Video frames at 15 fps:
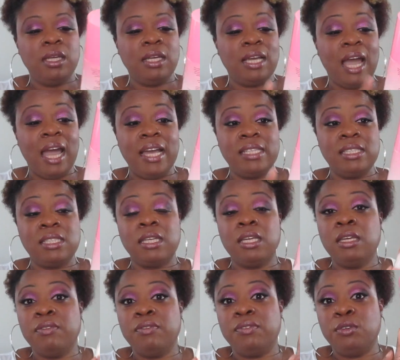Guys,
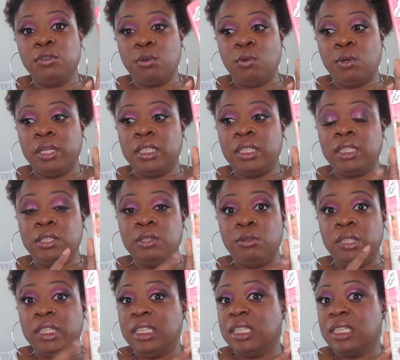if you're oily, you
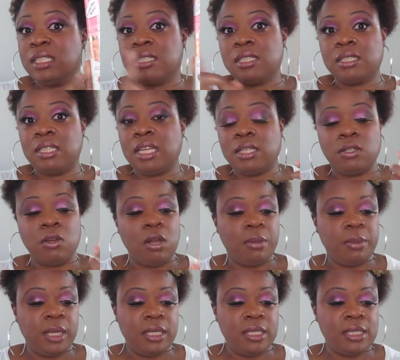need this. That's all I'm
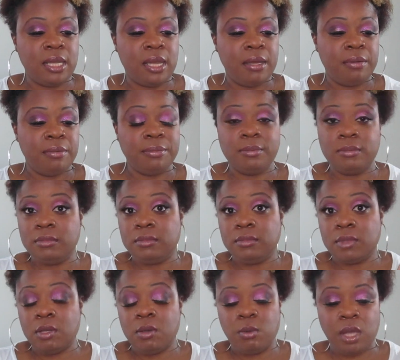gonna say.
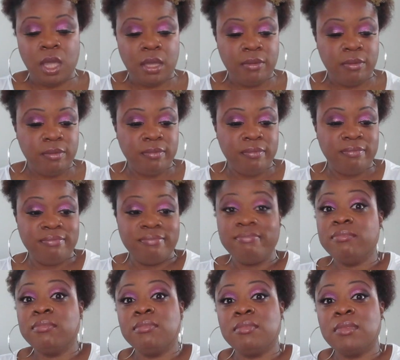Okay?
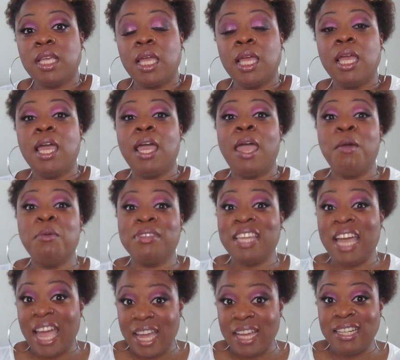And with
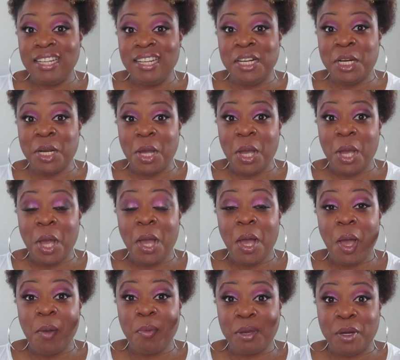that,
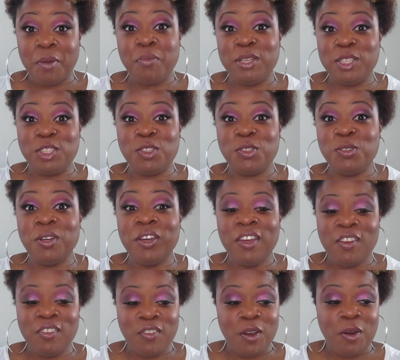I'm gonna bid you
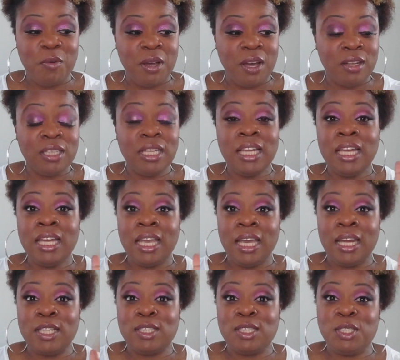farewell,
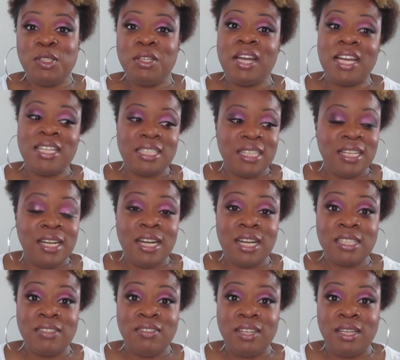and I'll see you guys in the
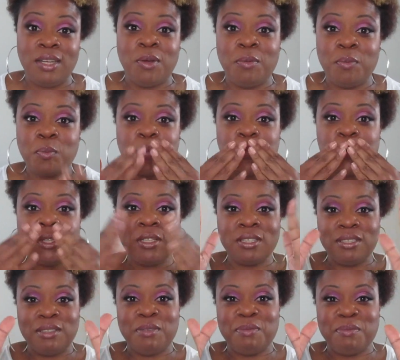next video.
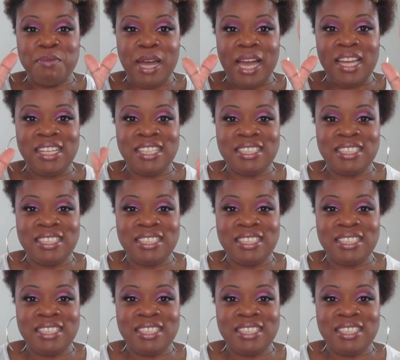Bye.